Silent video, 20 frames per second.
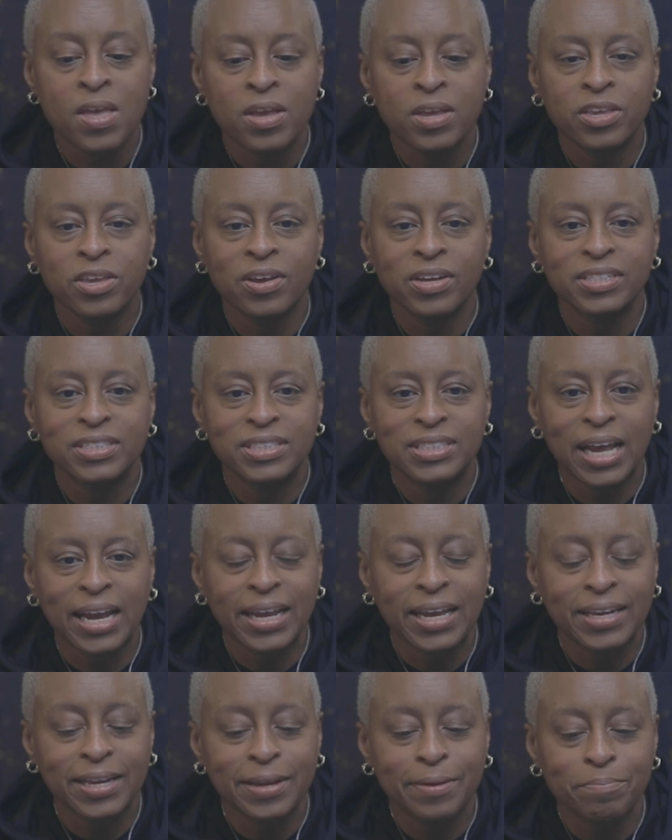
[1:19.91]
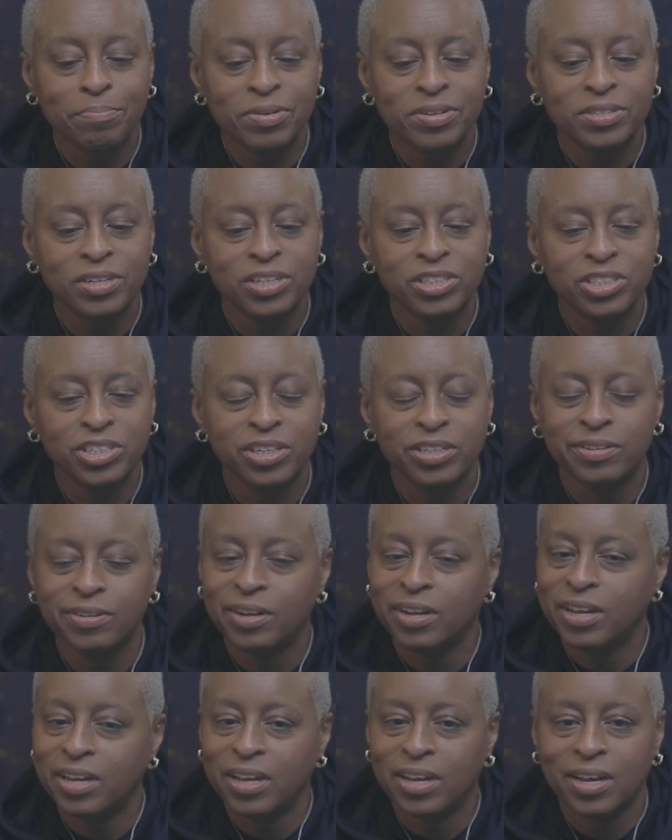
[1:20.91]
Yeah, second lien position,
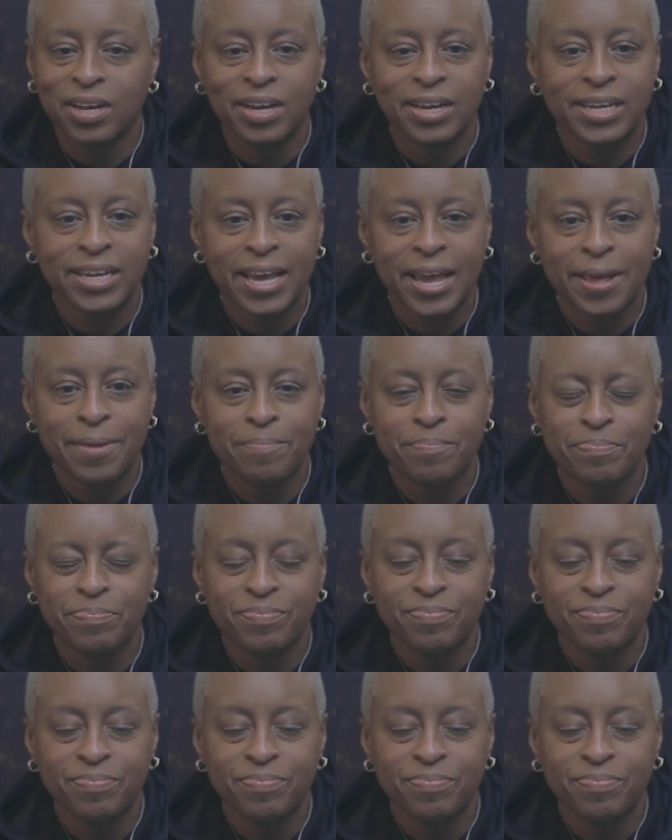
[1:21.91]
again,